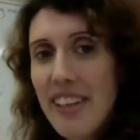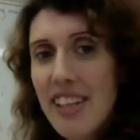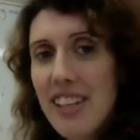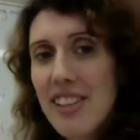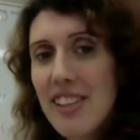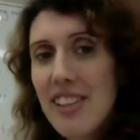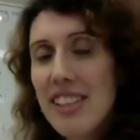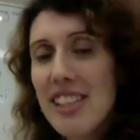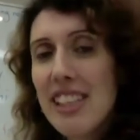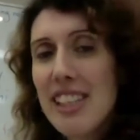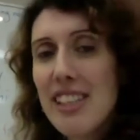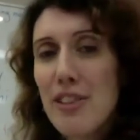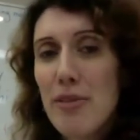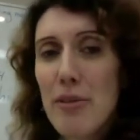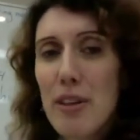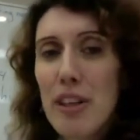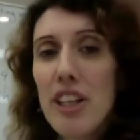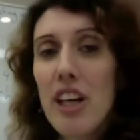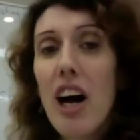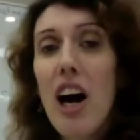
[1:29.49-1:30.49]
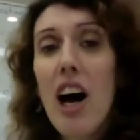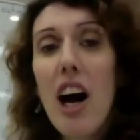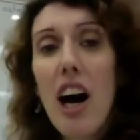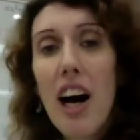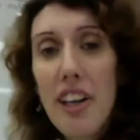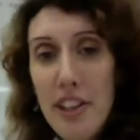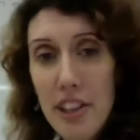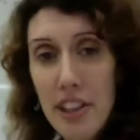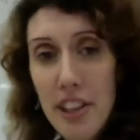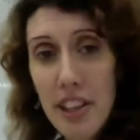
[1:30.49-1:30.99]
So this is a word
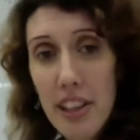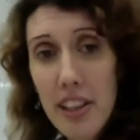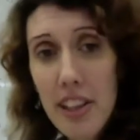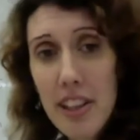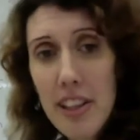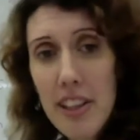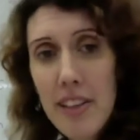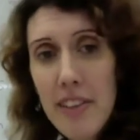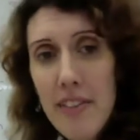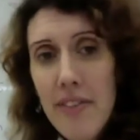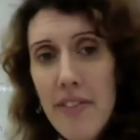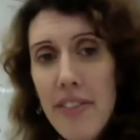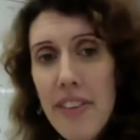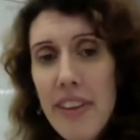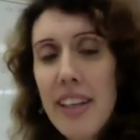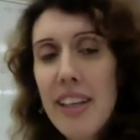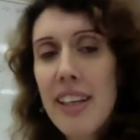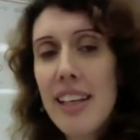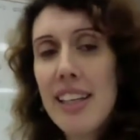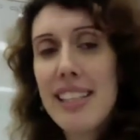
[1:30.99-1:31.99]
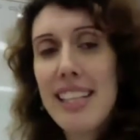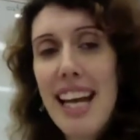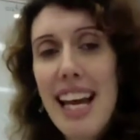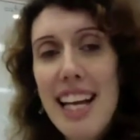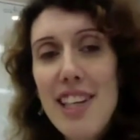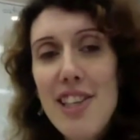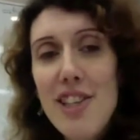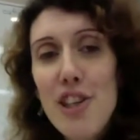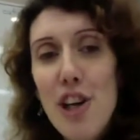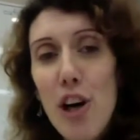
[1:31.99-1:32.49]
honor. It's
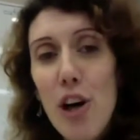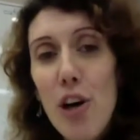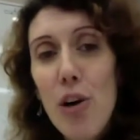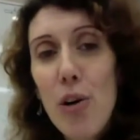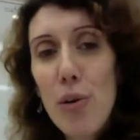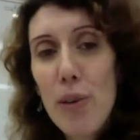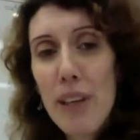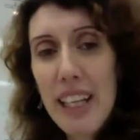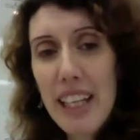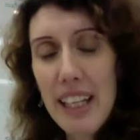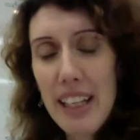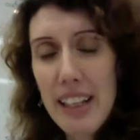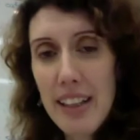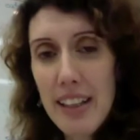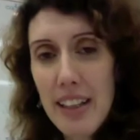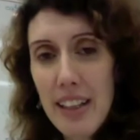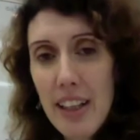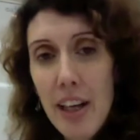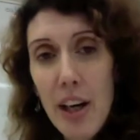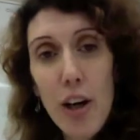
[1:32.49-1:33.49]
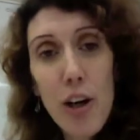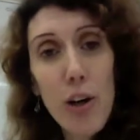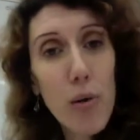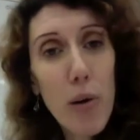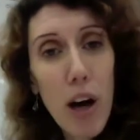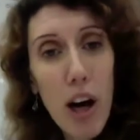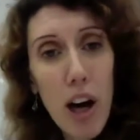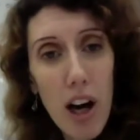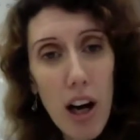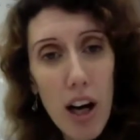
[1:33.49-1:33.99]
H-O-N-O-R,
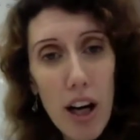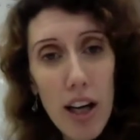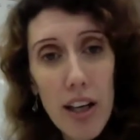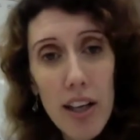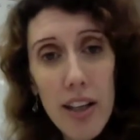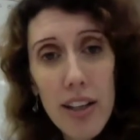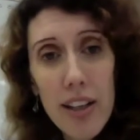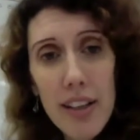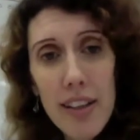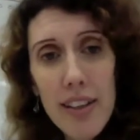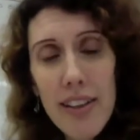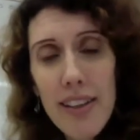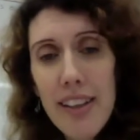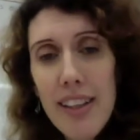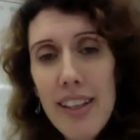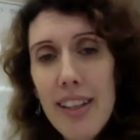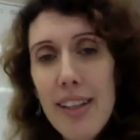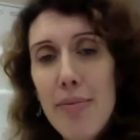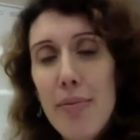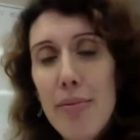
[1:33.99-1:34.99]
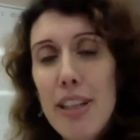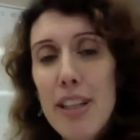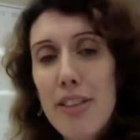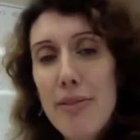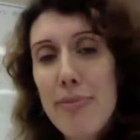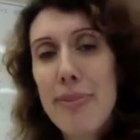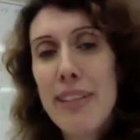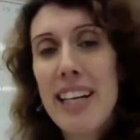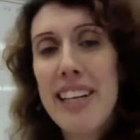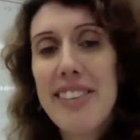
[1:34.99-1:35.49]
but you
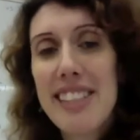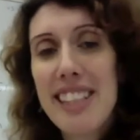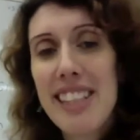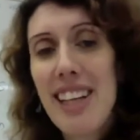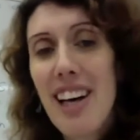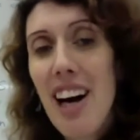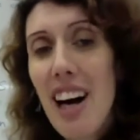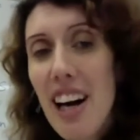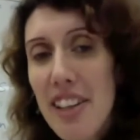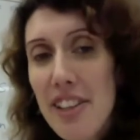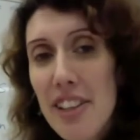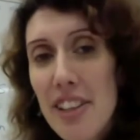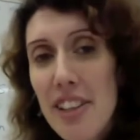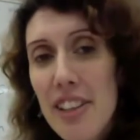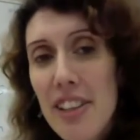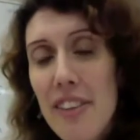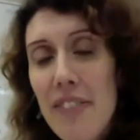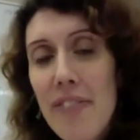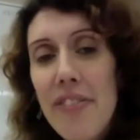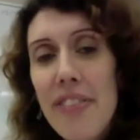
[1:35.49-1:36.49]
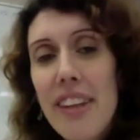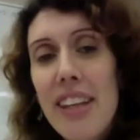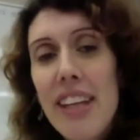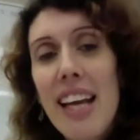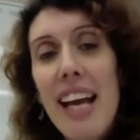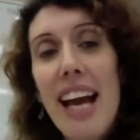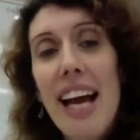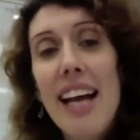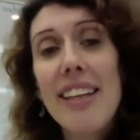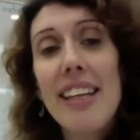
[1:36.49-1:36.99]
pronounce it honor,
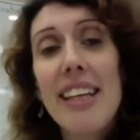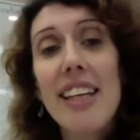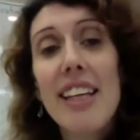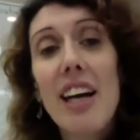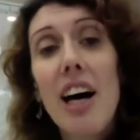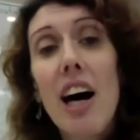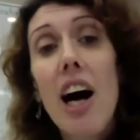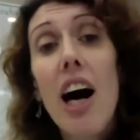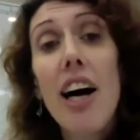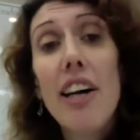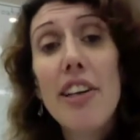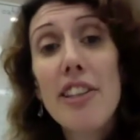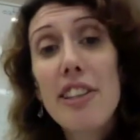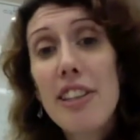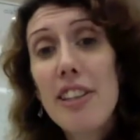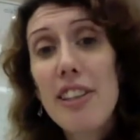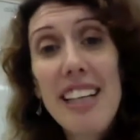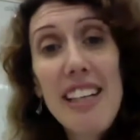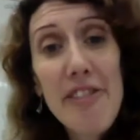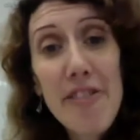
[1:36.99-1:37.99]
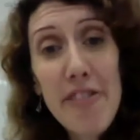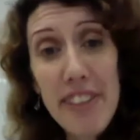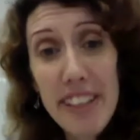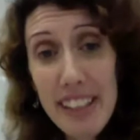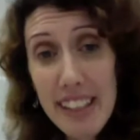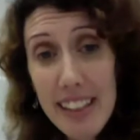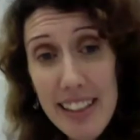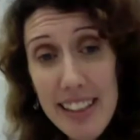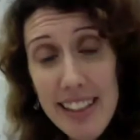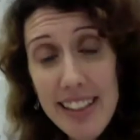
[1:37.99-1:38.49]
and then
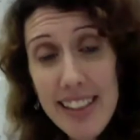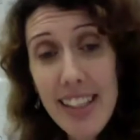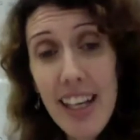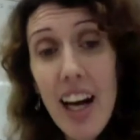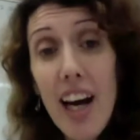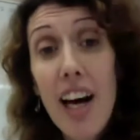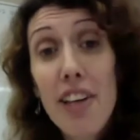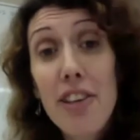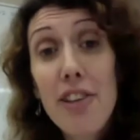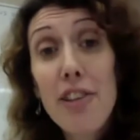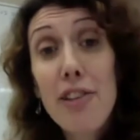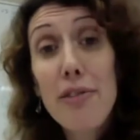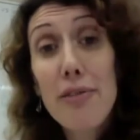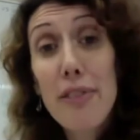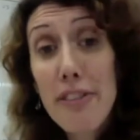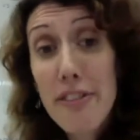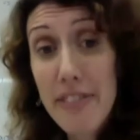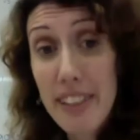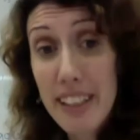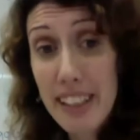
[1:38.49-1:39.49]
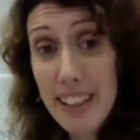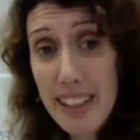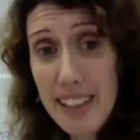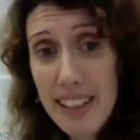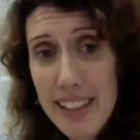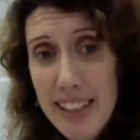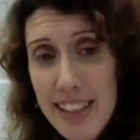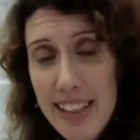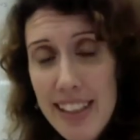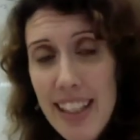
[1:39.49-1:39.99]
honorifics.
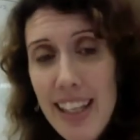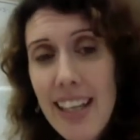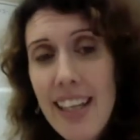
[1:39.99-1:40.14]
Honorifics.